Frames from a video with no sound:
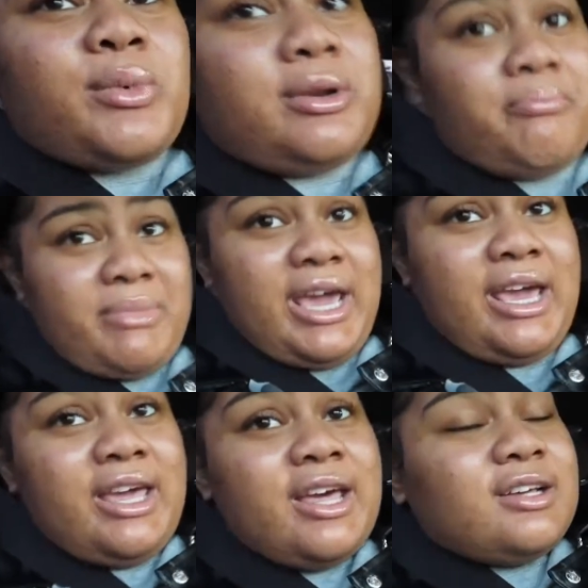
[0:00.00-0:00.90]
with
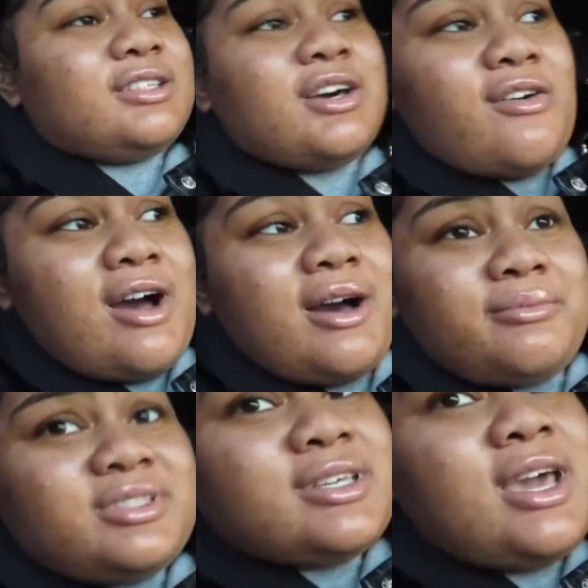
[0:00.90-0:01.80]
me. So
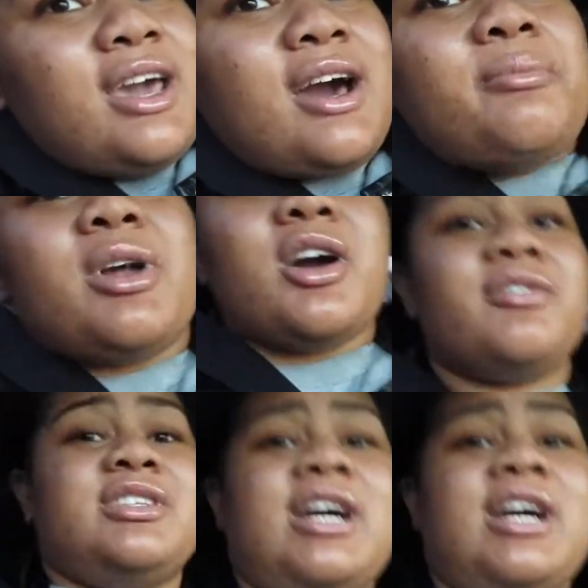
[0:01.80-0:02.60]
I'm scared. I'm nervous,